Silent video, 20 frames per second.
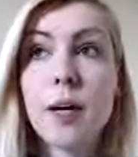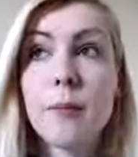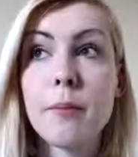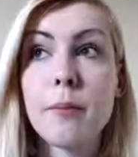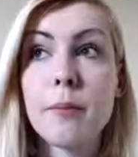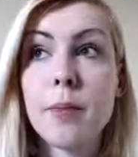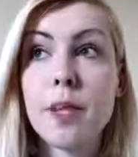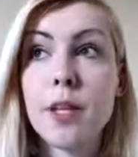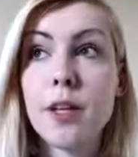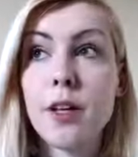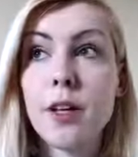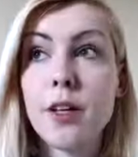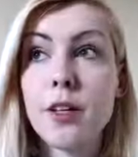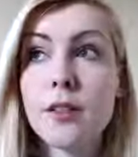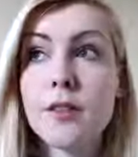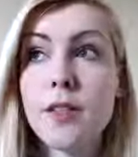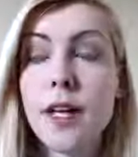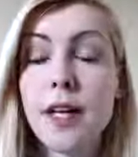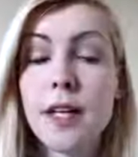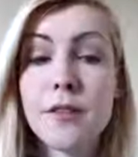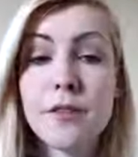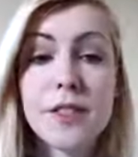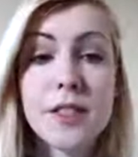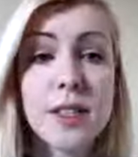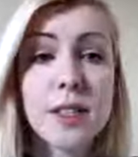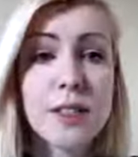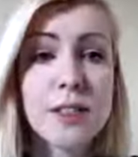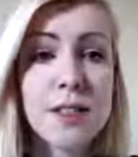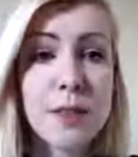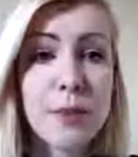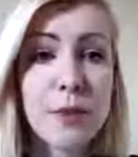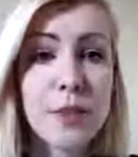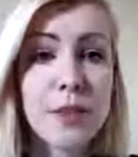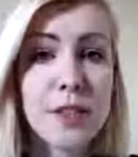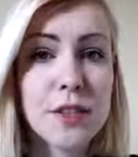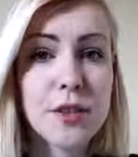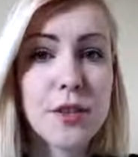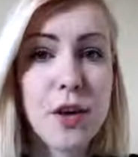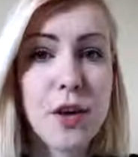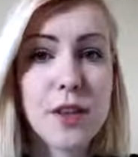because I have seen some
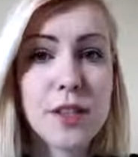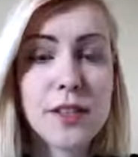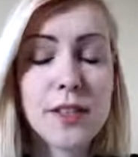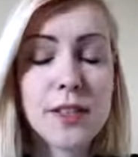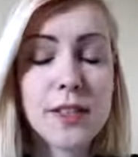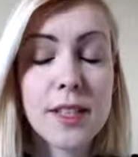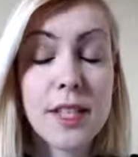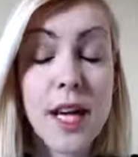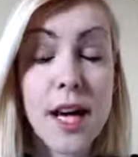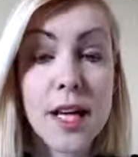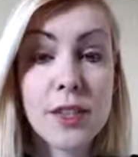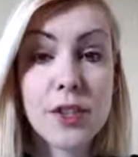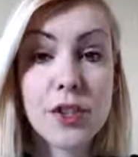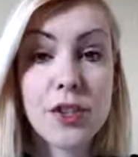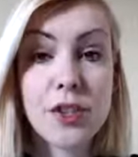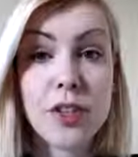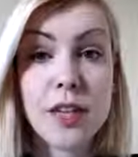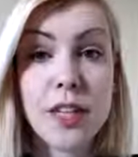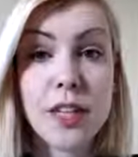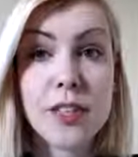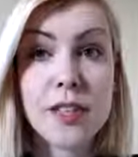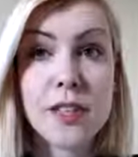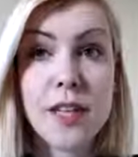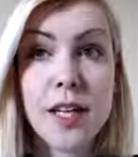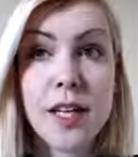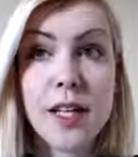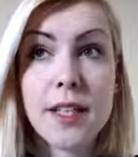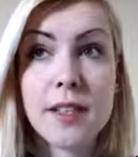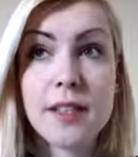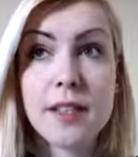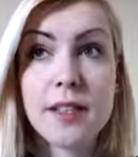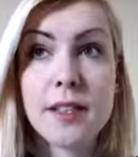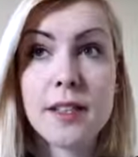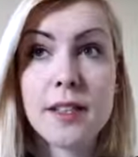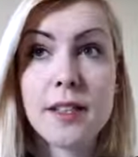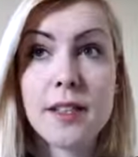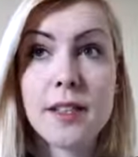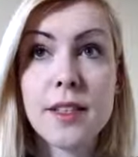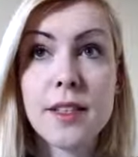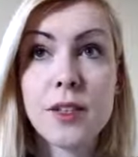of the dogs that he has trained, and
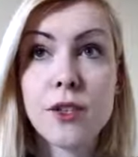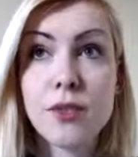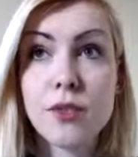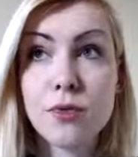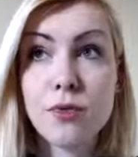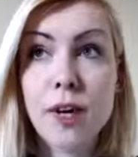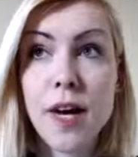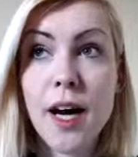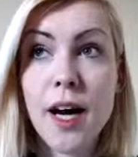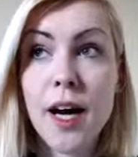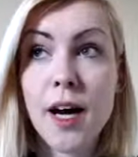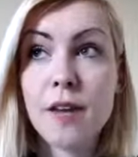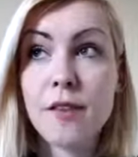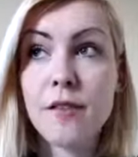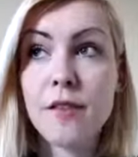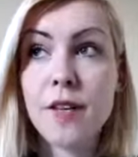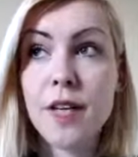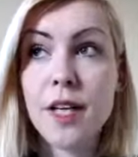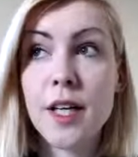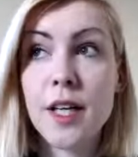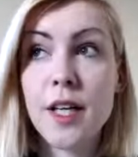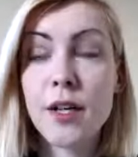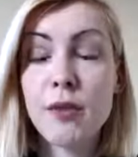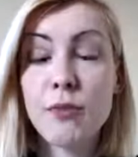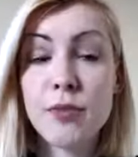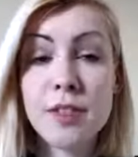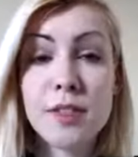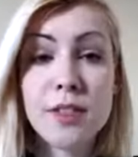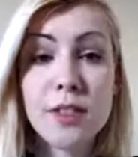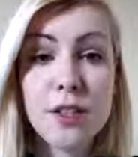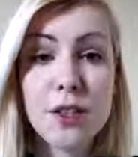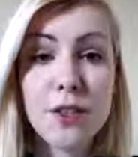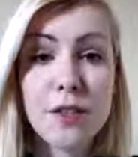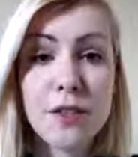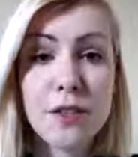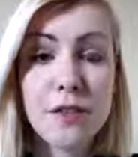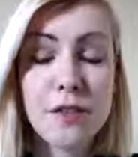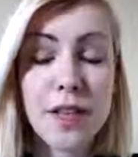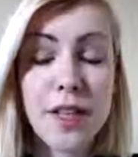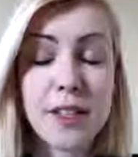they do have
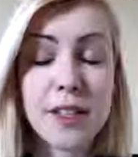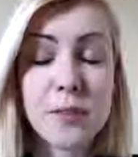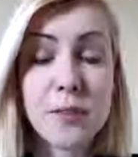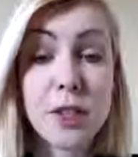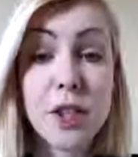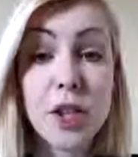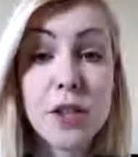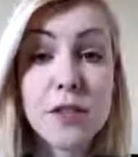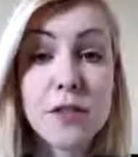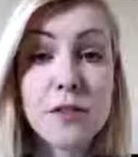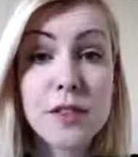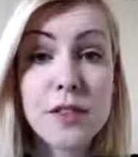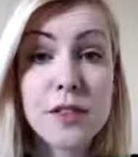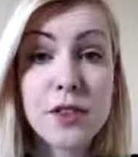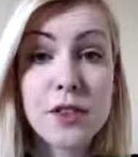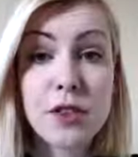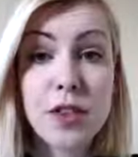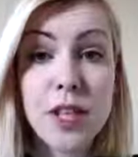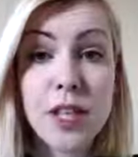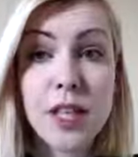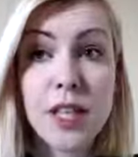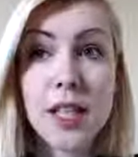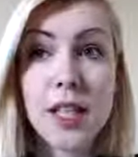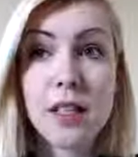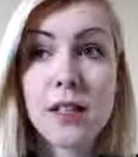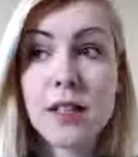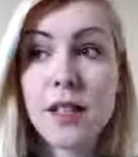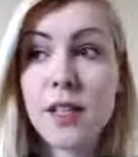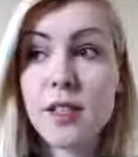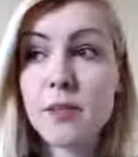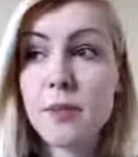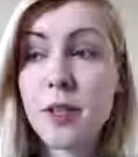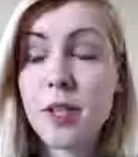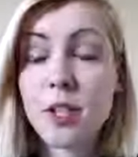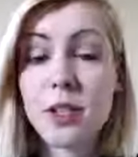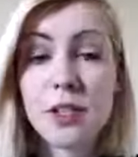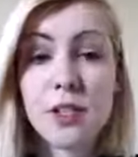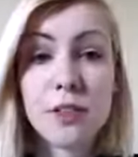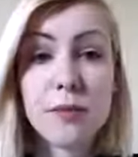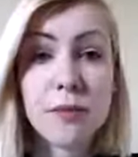residual effects because of his training.
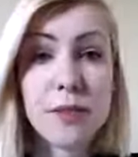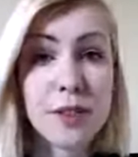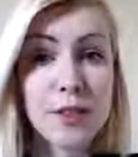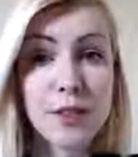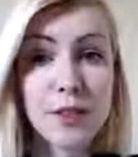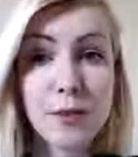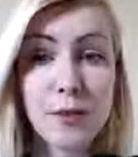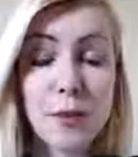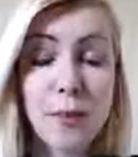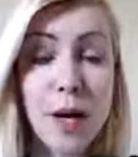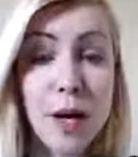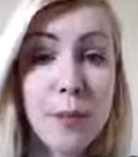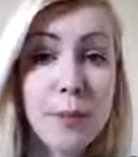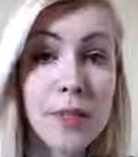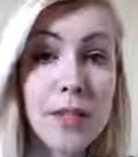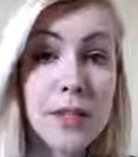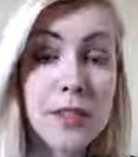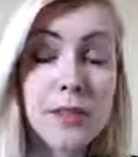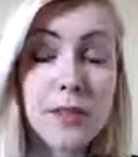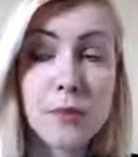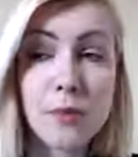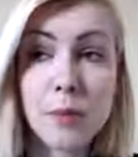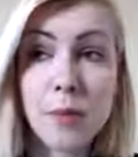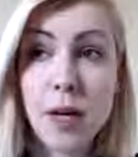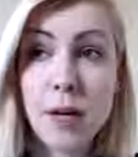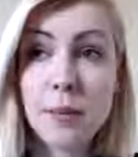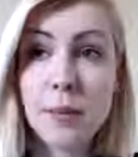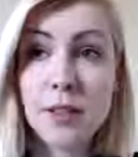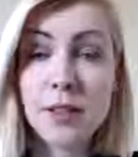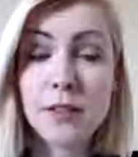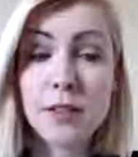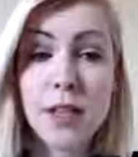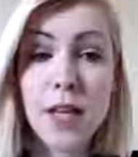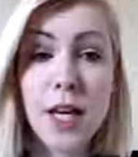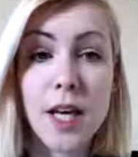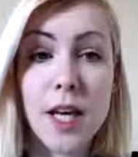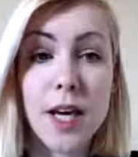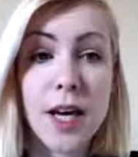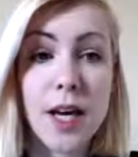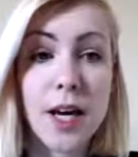Especially, they were puppies. They were puppies.
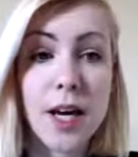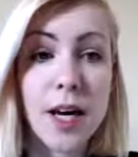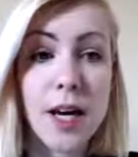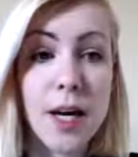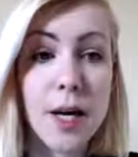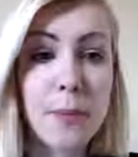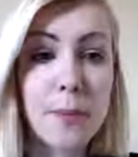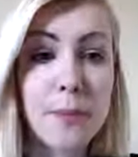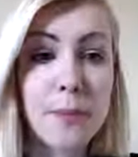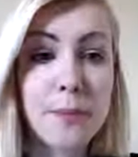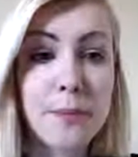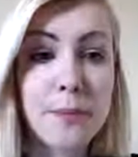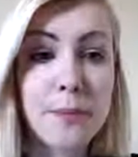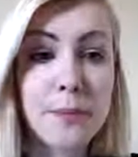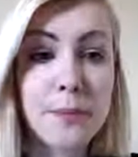Hi,